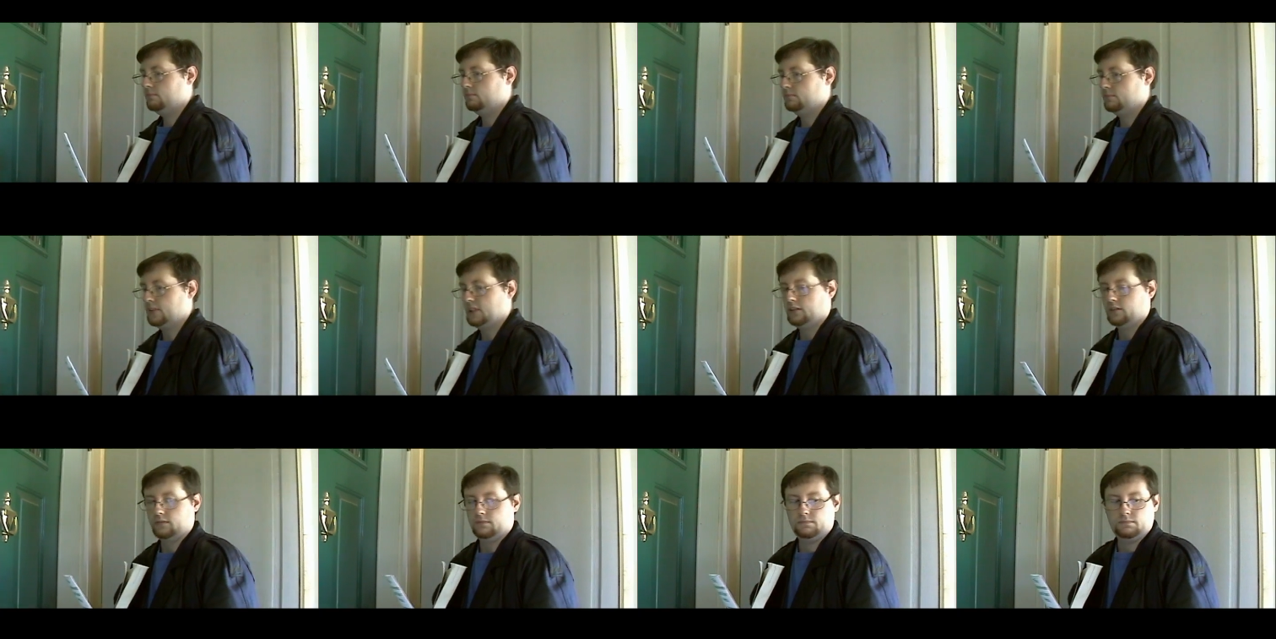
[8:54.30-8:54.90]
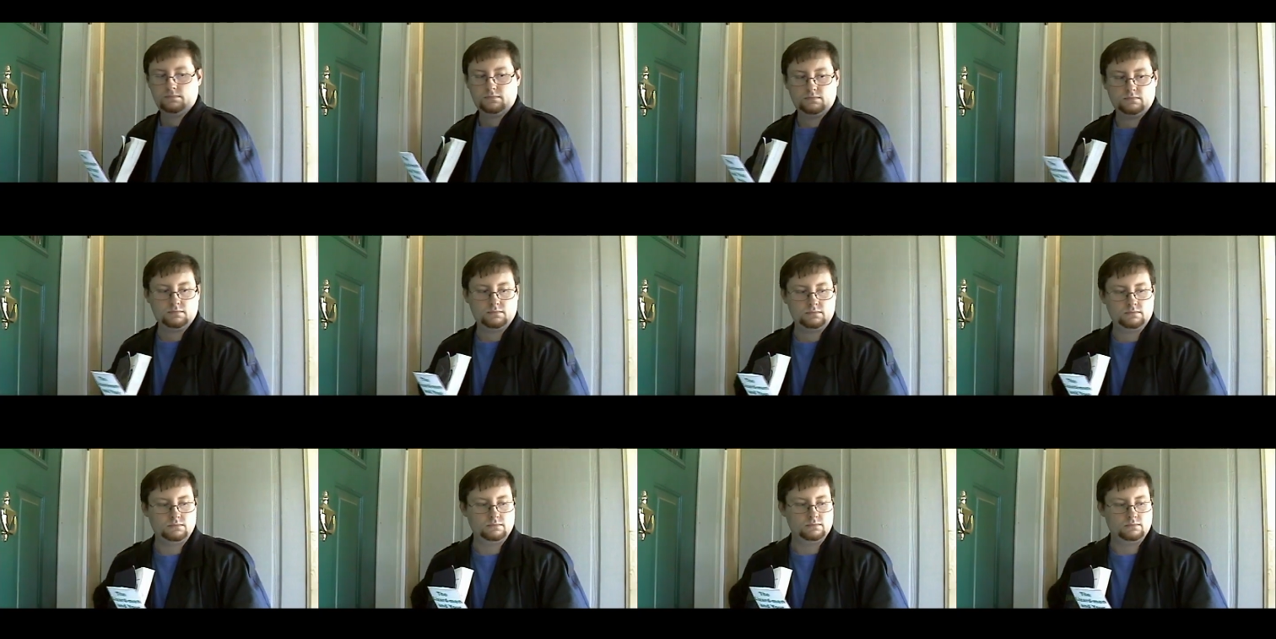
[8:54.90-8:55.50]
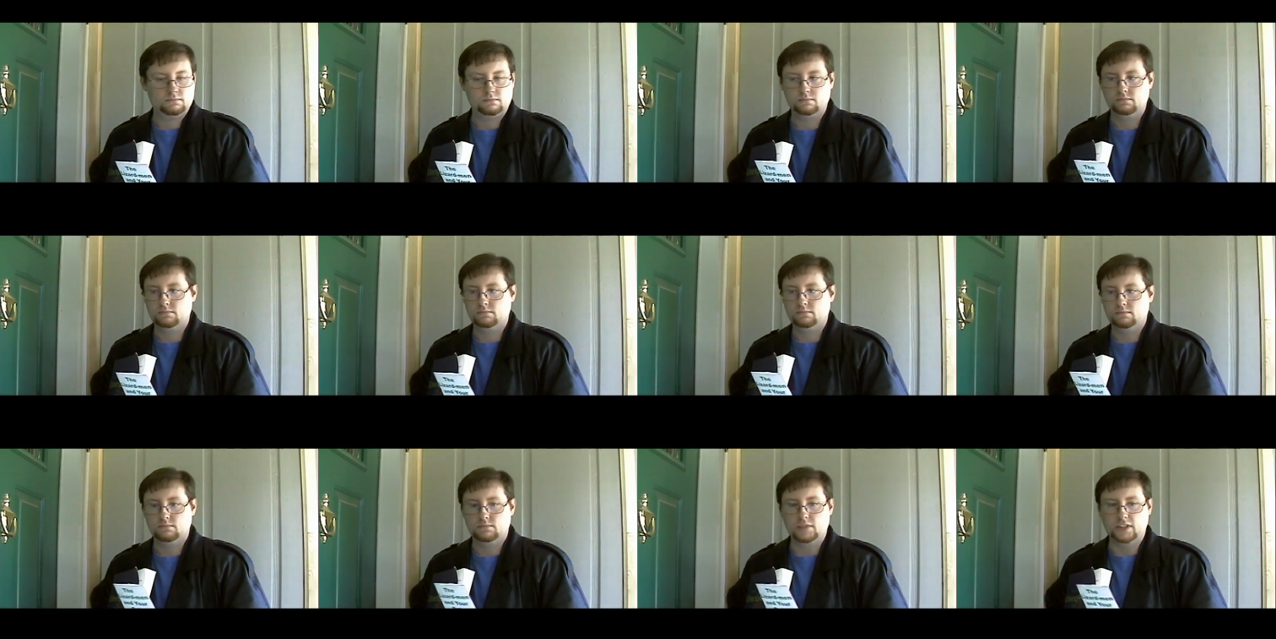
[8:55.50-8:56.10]
Well,
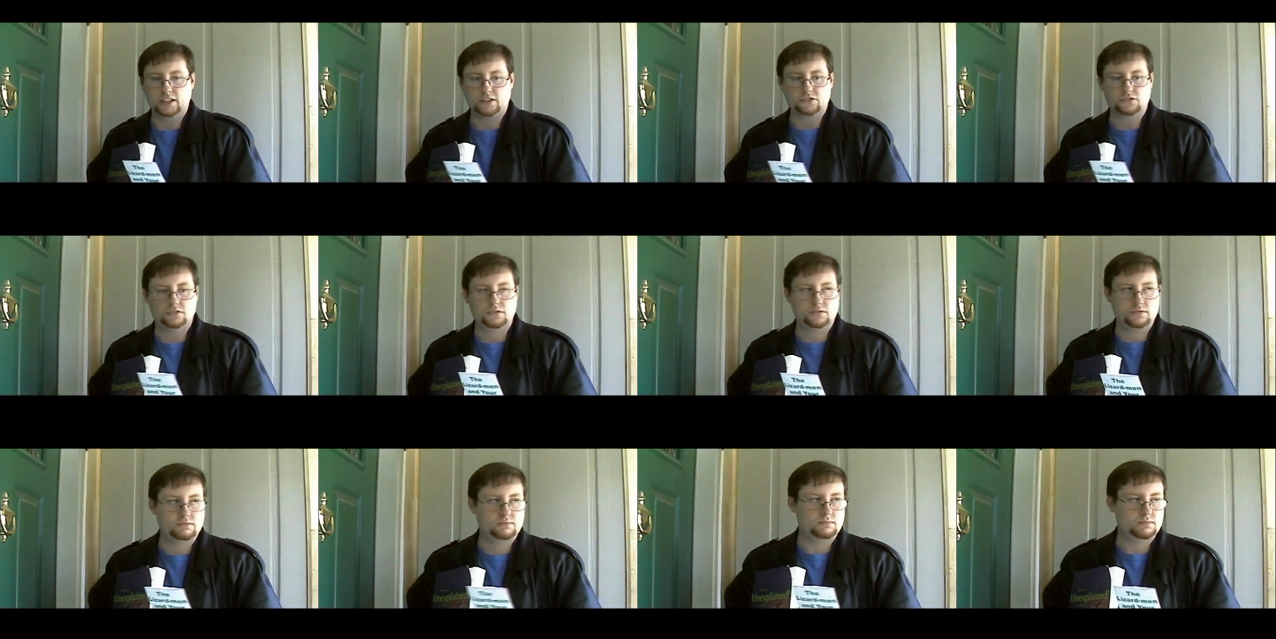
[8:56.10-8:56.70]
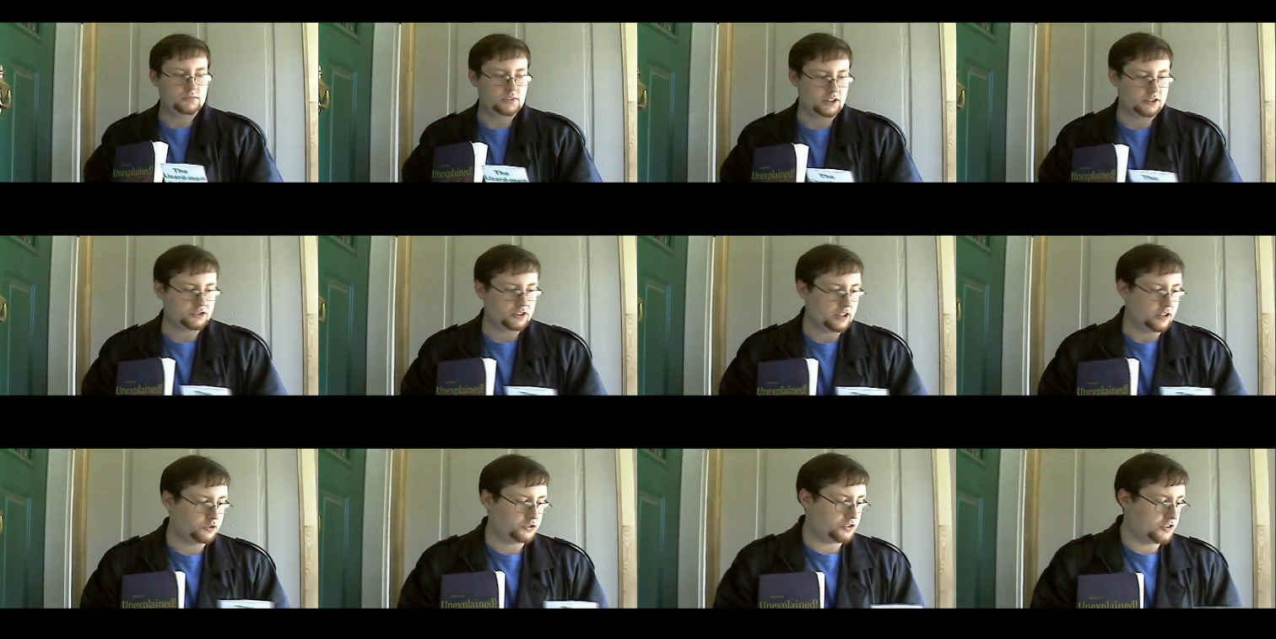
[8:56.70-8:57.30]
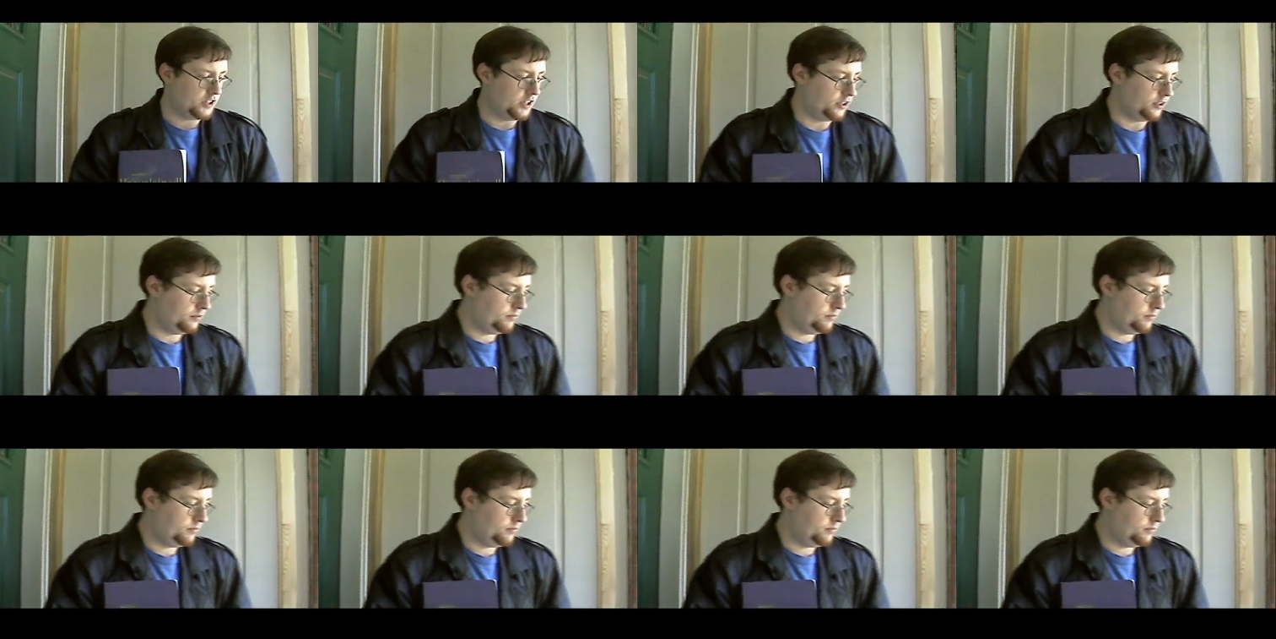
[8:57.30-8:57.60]
next, next house then.